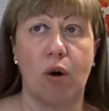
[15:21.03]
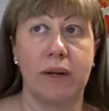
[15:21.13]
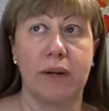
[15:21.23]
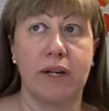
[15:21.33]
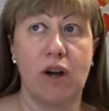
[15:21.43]

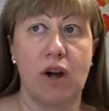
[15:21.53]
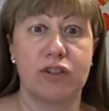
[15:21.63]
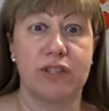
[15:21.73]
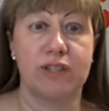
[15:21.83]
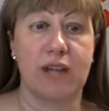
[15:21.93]
oh my
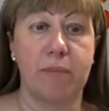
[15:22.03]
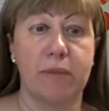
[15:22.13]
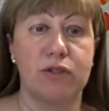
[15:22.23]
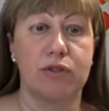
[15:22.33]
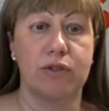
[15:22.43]
gosh this
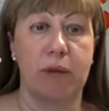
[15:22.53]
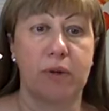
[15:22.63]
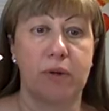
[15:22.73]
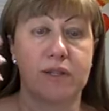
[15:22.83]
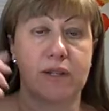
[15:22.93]
happened to
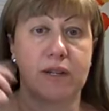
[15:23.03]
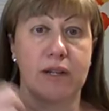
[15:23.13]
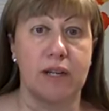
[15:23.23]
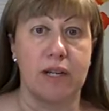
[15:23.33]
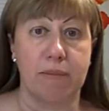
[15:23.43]
that person
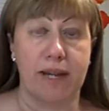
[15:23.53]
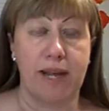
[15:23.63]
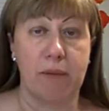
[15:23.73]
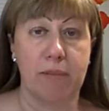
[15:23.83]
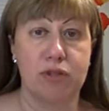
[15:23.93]
it
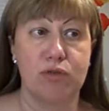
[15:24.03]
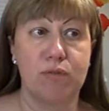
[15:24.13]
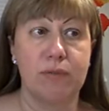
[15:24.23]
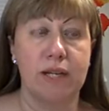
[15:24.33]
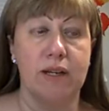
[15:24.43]
may happen
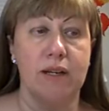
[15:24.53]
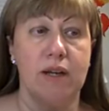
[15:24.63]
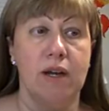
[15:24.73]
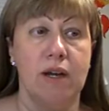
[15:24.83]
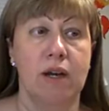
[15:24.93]
to me
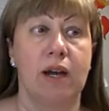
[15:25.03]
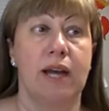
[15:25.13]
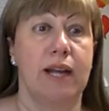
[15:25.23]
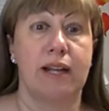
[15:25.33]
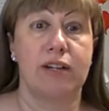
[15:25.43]

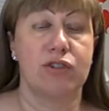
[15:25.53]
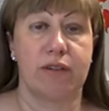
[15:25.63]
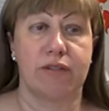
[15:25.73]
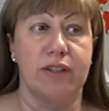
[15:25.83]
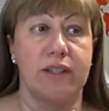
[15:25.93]
and then you
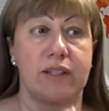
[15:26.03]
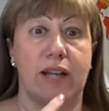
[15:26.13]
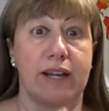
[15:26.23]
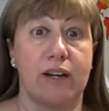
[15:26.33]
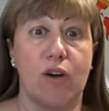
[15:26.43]
start feeling
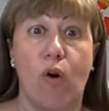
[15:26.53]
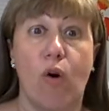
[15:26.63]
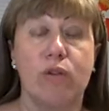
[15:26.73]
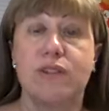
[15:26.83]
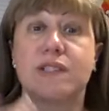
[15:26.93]
like
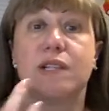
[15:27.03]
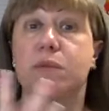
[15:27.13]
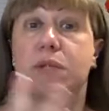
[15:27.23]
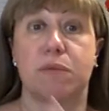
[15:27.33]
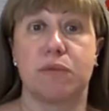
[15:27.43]
all the
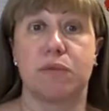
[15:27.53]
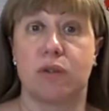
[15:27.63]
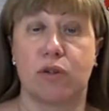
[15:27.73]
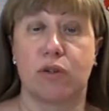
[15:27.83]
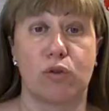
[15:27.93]
symptoms
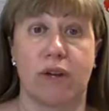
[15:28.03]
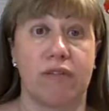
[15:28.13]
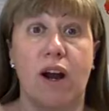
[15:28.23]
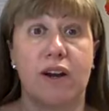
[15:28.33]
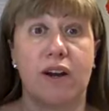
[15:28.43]
of the
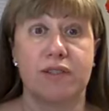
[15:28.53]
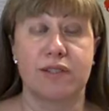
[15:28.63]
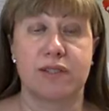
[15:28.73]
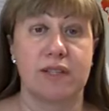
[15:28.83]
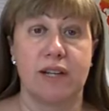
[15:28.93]

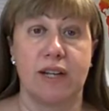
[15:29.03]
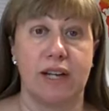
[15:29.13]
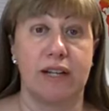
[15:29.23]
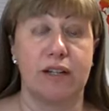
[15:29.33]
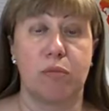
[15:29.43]
coronavirus
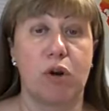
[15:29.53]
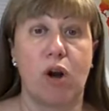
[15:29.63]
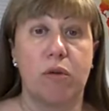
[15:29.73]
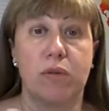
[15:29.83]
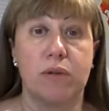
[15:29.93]
and the
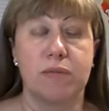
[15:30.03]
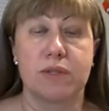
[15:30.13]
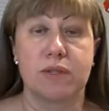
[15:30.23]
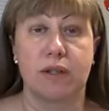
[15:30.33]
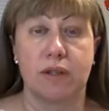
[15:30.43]

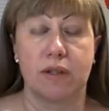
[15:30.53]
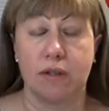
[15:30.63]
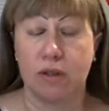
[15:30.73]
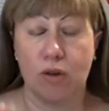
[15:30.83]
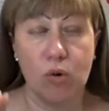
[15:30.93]
problems
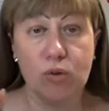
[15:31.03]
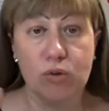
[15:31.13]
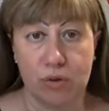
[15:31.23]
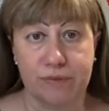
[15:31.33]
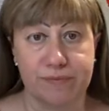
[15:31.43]

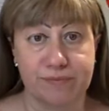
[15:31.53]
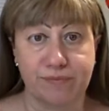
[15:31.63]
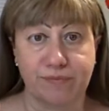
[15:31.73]
hold on